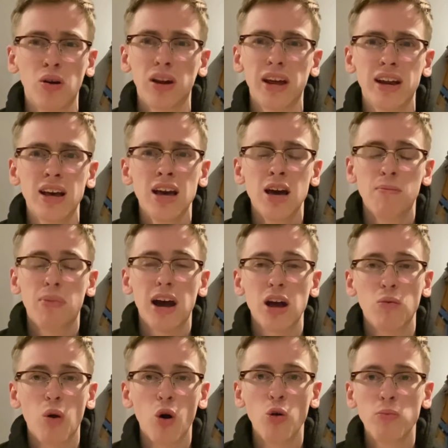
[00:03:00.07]
in by
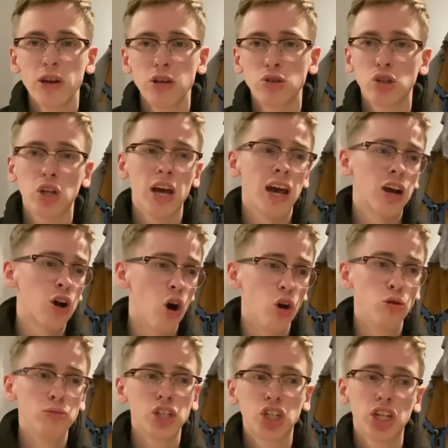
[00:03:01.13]
Iwobi.
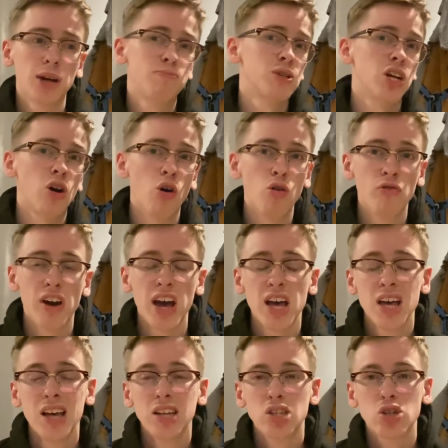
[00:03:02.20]
Coleman chips it over
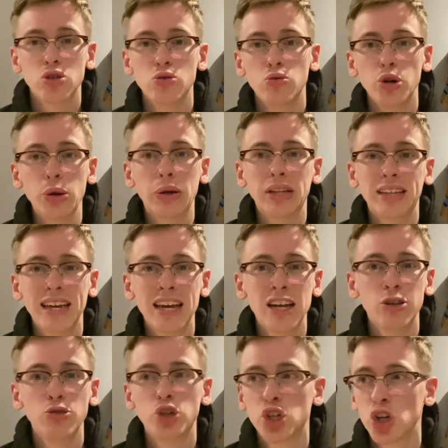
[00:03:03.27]
to Luca Dean,
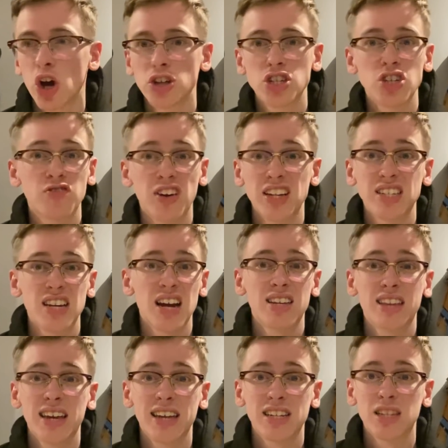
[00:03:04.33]
whose shot is
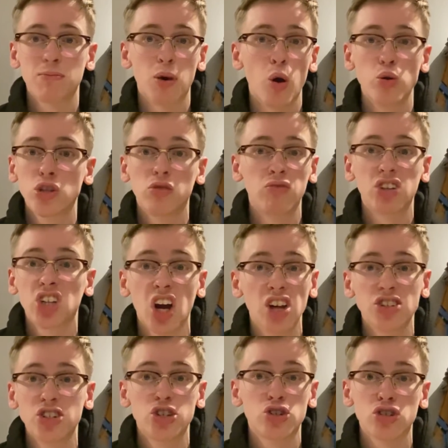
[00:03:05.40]
fantastic. It's the post, and
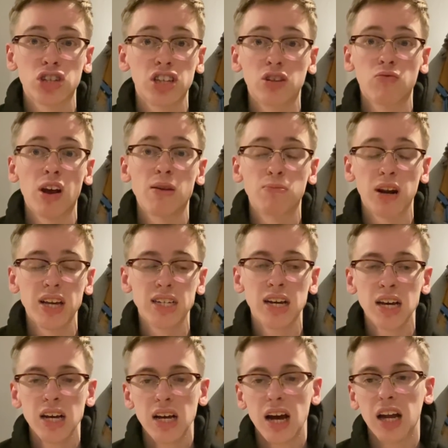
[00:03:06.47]
Richarlison's just in the right place
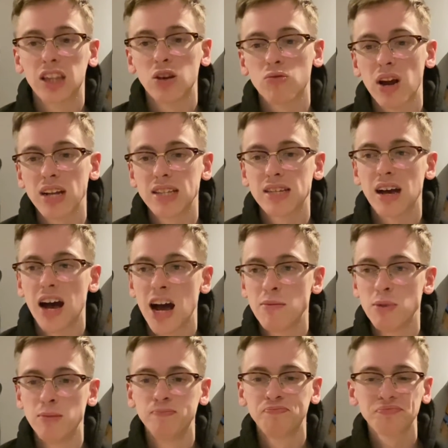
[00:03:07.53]
at the right time.
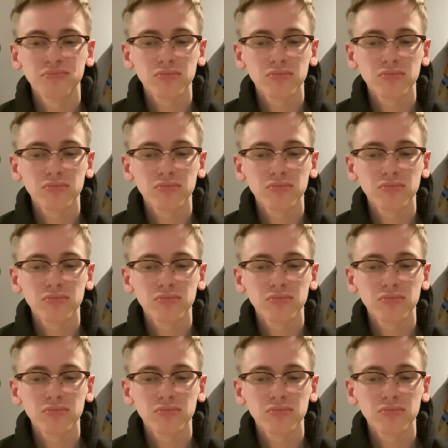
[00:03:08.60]
And